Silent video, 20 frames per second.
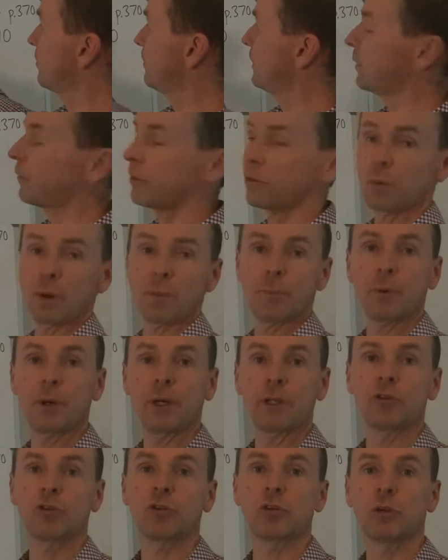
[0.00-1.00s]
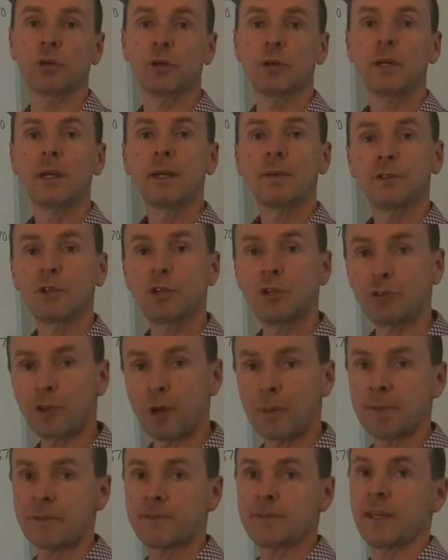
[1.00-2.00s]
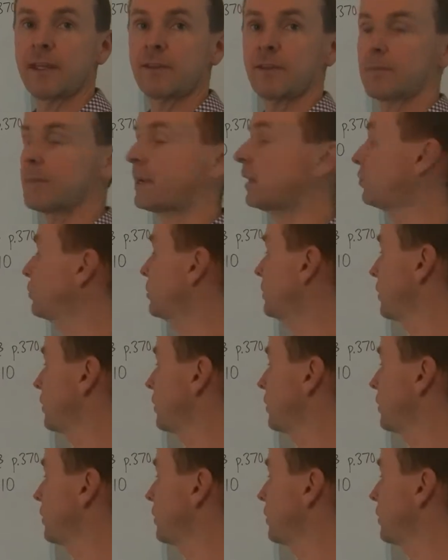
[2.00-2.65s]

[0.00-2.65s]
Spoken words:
bigger is 1.2. So use common sense, make sure you